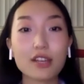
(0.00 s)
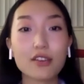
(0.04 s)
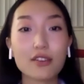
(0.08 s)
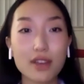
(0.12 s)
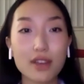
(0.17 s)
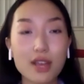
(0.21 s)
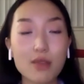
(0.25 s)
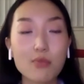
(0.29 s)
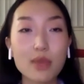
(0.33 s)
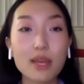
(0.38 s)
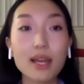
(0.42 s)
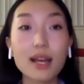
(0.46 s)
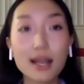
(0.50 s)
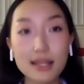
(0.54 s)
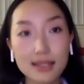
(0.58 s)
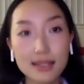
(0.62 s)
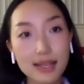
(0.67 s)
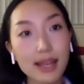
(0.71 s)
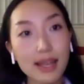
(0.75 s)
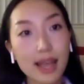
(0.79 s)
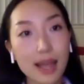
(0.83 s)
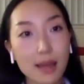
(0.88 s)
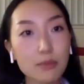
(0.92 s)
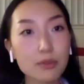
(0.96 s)
agreeing because
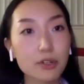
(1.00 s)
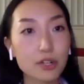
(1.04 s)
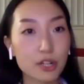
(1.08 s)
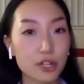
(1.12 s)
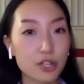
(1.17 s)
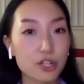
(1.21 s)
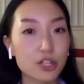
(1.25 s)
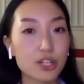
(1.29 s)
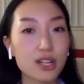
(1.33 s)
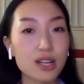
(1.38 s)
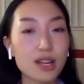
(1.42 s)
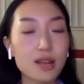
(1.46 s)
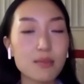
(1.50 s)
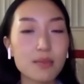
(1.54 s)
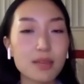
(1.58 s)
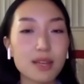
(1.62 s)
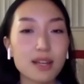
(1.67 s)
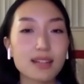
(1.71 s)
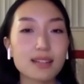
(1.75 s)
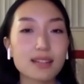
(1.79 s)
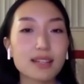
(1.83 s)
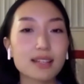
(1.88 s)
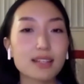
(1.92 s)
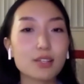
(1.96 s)
I am Christian and
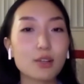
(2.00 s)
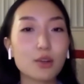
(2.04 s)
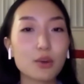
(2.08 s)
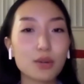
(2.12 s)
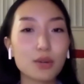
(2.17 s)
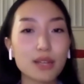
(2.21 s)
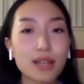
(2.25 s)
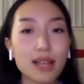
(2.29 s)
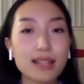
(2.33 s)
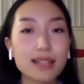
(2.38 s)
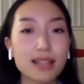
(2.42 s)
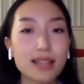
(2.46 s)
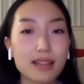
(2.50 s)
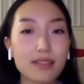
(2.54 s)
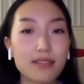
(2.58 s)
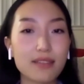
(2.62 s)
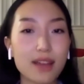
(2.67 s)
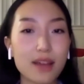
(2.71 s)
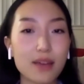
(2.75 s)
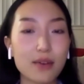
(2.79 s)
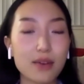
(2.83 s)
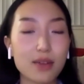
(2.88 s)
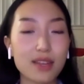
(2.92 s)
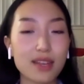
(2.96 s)
because I totally
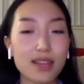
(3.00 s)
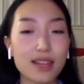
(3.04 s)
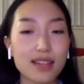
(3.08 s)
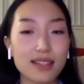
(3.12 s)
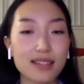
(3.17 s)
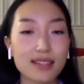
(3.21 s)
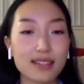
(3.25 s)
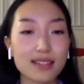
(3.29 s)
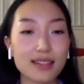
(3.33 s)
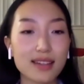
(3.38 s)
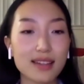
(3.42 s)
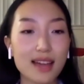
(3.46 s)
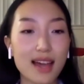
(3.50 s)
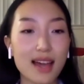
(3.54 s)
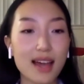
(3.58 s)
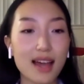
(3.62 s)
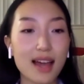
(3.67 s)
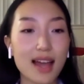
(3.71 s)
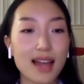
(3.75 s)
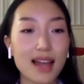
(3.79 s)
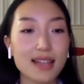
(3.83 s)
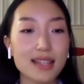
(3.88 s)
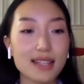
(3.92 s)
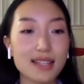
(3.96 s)
identify with his
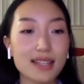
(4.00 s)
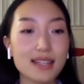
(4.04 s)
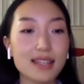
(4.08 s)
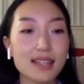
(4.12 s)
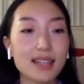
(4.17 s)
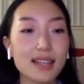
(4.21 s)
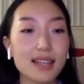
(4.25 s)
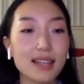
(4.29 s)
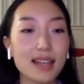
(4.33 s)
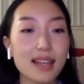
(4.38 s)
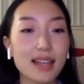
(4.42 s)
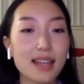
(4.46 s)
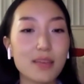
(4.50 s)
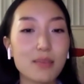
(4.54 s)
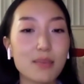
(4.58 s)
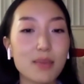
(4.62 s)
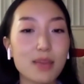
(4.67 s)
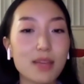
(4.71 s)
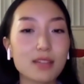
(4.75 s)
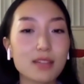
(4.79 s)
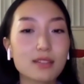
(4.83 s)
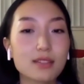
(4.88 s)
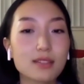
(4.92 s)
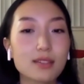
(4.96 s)
idea that like it
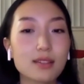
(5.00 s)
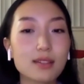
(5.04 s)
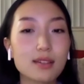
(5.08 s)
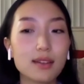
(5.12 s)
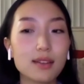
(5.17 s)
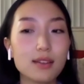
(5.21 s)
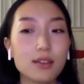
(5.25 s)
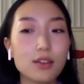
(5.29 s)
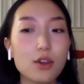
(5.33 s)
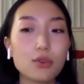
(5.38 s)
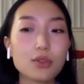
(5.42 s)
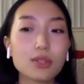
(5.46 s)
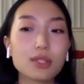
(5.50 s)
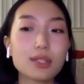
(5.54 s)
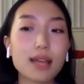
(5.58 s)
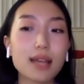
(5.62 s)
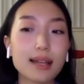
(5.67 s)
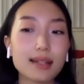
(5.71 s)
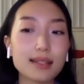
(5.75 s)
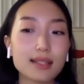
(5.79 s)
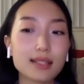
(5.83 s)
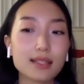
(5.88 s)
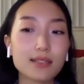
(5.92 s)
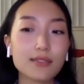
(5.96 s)
makes no
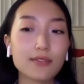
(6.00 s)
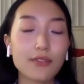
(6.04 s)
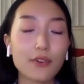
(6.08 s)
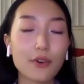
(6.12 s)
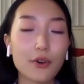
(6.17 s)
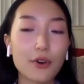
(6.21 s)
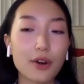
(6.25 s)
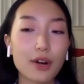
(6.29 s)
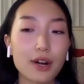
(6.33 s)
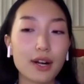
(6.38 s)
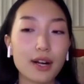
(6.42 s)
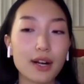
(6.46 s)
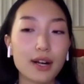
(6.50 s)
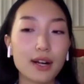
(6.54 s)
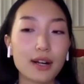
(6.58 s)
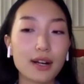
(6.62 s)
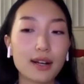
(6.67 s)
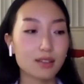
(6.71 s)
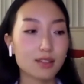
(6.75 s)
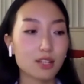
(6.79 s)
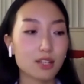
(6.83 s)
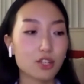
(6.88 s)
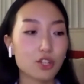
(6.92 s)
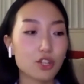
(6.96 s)
sense for
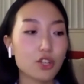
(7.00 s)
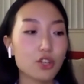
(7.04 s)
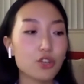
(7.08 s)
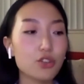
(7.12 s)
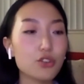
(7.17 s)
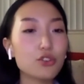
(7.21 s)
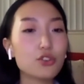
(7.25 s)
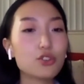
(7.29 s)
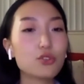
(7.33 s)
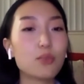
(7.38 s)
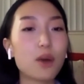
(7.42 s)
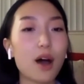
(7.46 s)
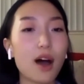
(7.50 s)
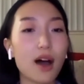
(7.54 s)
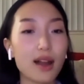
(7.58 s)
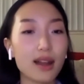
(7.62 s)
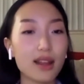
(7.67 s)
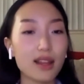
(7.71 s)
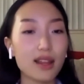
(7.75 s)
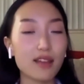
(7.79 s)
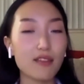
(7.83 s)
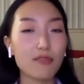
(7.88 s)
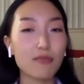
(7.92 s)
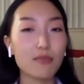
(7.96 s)
such a huge
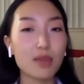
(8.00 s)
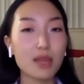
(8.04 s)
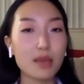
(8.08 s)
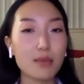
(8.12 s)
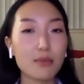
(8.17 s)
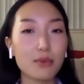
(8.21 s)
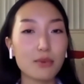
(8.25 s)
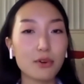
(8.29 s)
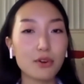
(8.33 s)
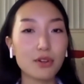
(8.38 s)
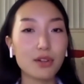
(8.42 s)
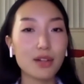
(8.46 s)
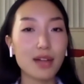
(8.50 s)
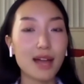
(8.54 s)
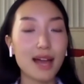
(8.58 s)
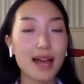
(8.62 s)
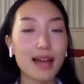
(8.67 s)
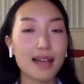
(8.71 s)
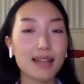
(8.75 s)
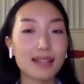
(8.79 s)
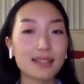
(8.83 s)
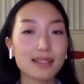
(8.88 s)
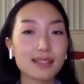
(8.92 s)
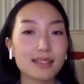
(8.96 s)
body of people
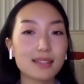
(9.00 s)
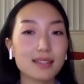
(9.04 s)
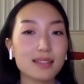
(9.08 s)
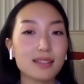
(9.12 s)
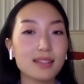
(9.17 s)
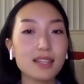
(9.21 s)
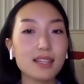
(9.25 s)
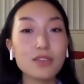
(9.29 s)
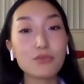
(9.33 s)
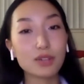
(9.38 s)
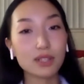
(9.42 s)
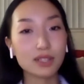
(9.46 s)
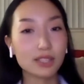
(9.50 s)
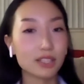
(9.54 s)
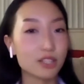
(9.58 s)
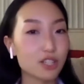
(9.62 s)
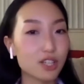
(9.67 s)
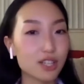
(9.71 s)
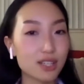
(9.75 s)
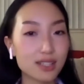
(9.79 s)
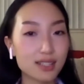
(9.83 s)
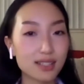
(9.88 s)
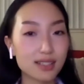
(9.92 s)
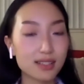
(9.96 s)
as the
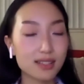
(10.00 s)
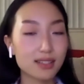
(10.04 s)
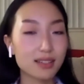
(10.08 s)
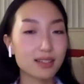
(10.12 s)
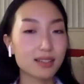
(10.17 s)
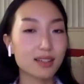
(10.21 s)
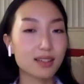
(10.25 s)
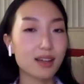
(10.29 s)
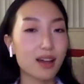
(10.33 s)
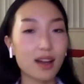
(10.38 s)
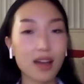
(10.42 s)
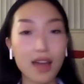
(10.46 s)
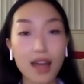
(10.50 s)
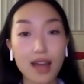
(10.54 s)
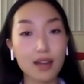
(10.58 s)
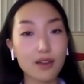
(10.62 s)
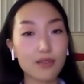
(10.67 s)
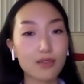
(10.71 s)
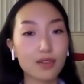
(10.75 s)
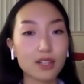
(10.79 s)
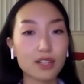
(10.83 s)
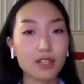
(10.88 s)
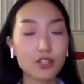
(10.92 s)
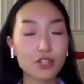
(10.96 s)
religious, uh,
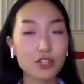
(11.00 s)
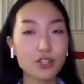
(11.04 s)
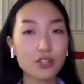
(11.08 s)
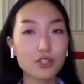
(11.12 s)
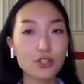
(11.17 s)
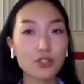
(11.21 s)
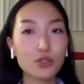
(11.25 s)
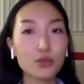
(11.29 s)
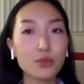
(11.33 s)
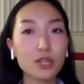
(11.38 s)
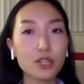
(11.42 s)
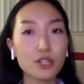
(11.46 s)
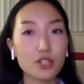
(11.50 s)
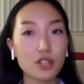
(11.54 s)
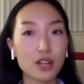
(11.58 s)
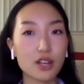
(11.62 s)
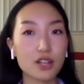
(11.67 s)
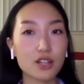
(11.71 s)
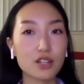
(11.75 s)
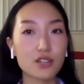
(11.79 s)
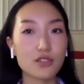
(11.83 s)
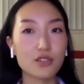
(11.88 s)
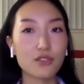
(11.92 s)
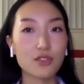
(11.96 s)
any religion, to be
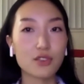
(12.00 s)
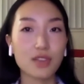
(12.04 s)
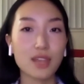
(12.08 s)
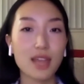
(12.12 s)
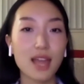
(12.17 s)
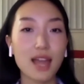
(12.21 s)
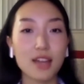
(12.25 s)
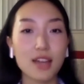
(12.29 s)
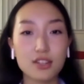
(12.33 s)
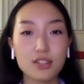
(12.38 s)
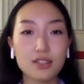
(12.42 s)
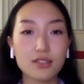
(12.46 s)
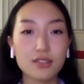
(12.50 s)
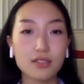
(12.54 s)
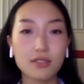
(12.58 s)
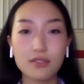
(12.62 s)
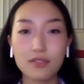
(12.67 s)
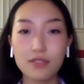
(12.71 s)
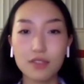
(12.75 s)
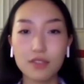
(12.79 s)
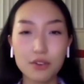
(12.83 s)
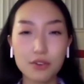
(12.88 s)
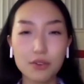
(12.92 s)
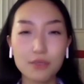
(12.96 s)
judged for the actions of a
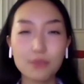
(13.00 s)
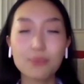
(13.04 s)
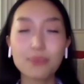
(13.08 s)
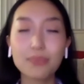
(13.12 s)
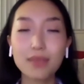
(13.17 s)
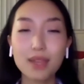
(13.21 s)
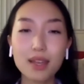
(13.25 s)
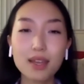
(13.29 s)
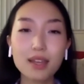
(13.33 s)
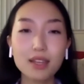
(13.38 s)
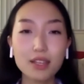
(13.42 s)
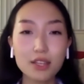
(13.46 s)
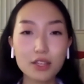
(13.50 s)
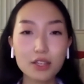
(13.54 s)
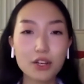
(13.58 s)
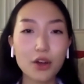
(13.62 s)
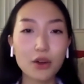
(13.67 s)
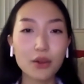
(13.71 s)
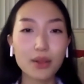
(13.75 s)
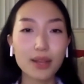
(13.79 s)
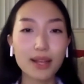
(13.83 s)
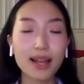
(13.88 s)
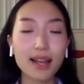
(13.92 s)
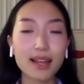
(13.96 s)
few. You
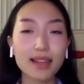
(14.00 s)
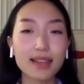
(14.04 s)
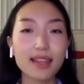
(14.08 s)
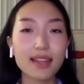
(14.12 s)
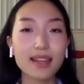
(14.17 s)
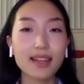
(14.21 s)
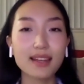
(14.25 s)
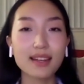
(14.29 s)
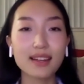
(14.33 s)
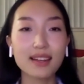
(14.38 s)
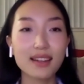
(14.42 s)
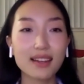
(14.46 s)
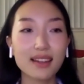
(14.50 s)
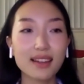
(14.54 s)
know, like I think